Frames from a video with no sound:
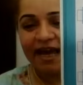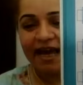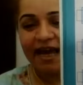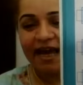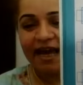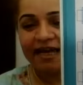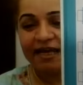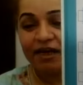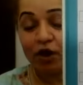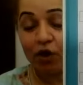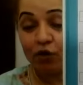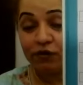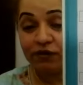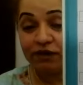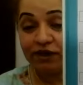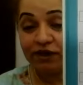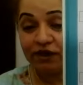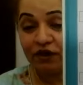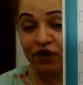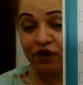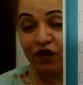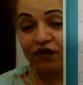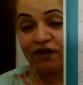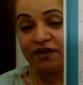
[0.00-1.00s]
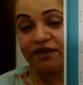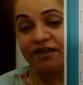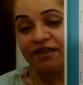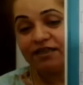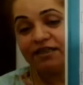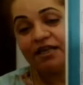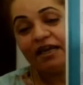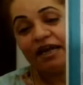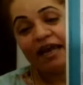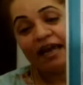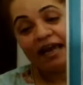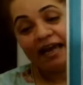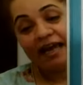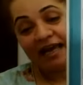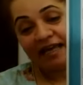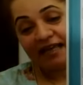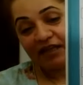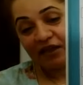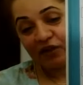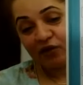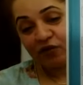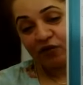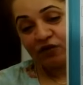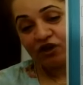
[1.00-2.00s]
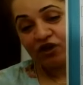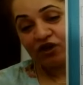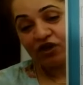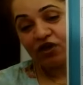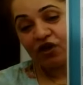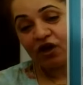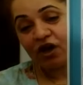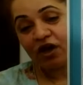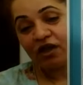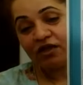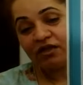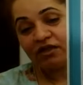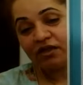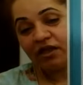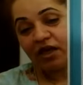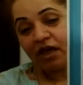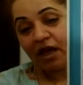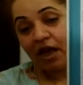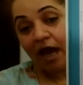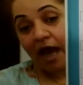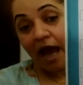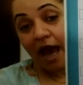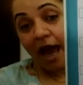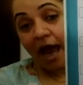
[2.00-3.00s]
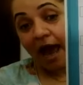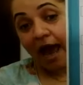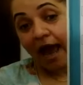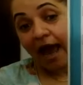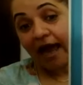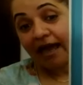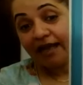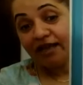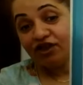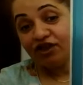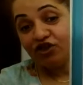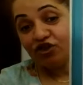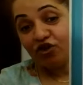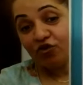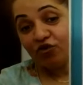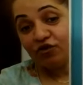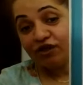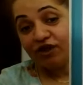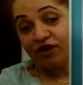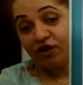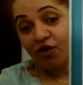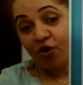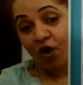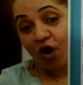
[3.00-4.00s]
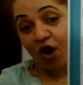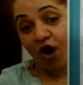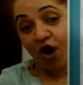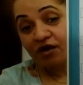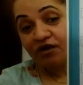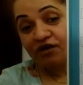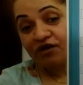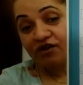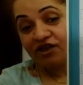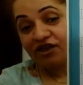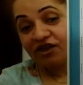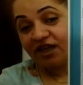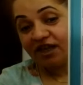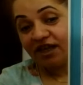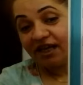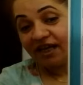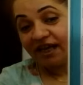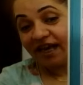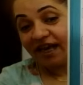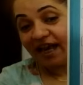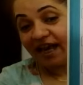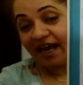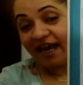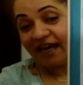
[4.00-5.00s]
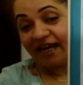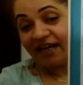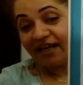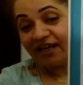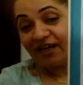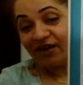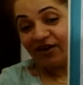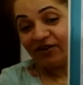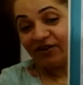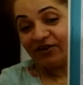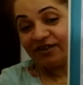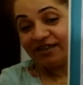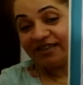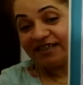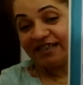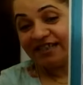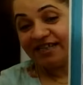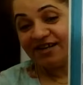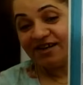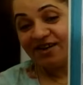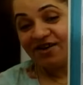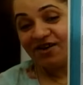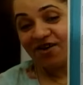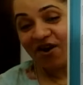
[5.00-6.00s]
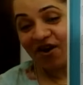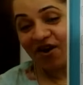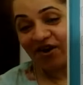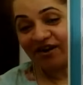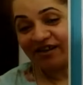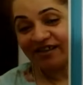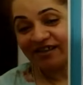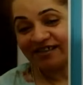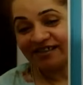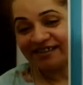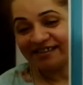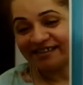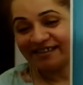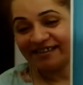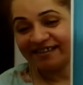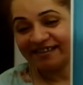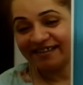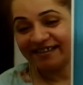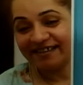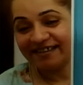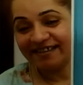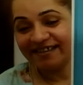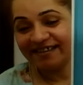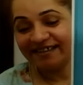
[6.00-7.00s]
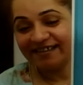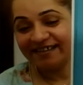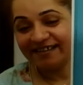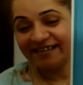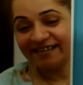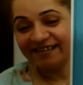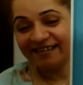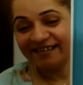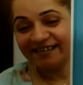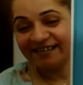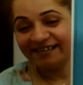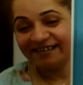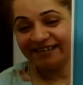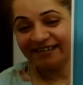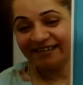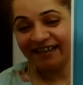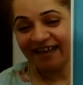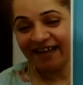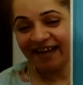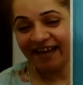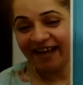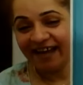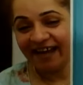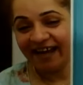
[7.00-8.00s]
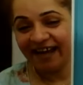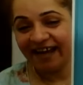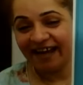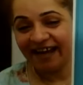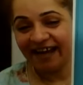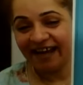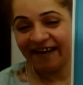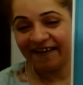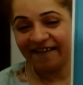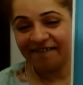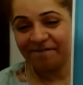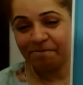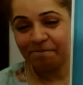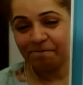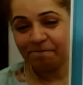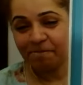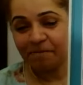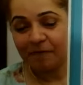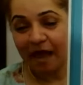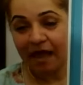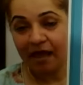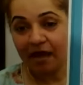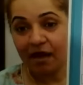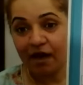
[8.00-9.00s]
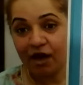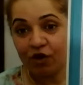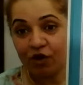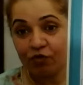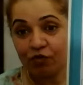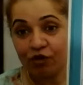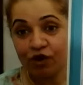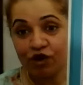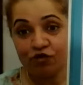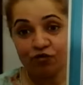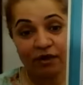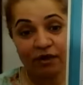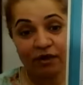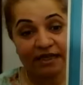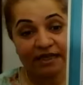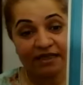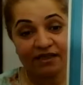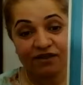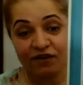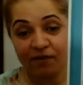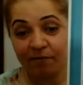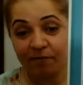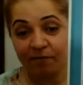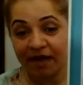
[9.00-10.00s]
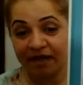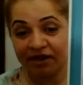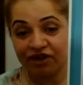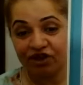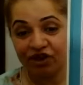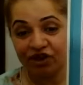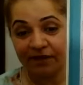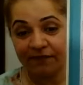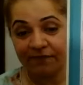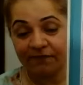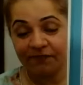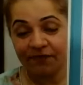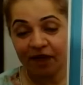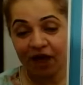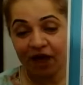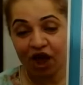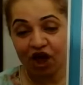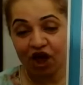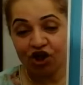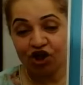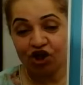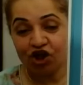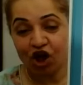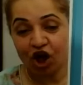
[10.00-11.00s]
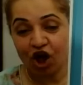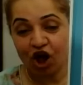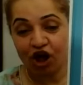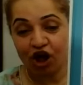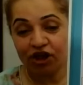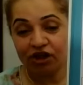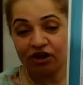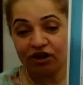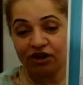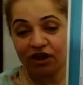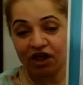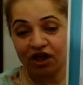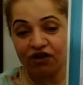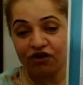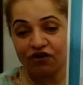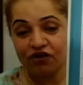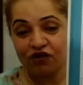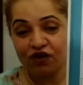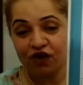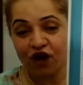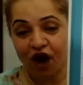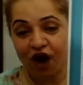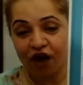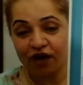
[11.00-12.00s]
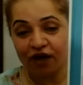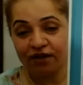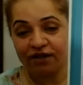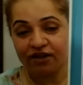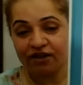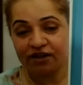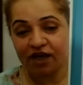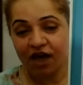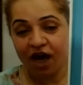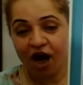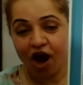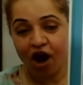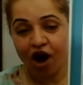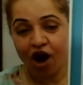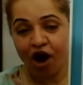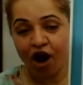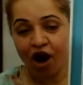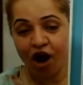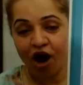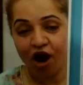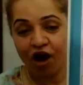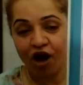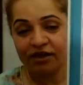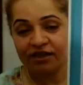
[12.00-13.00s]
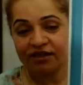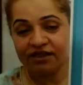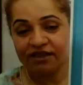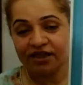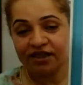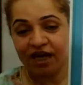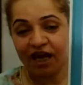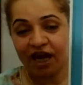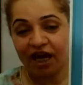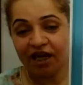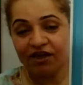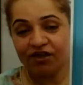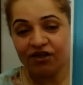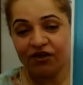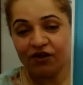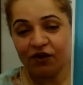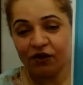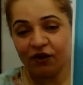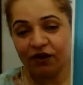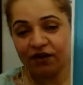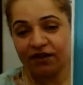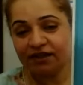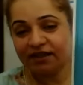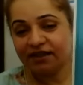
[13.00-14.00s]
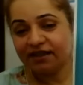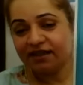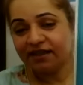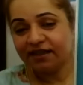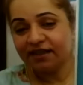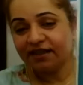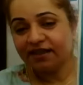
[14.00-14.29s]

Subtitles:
N-O-T not. N-O-T not. H-O-T hot. N-O-T not. Yay. Which one is not matching? Not, not, hot, not.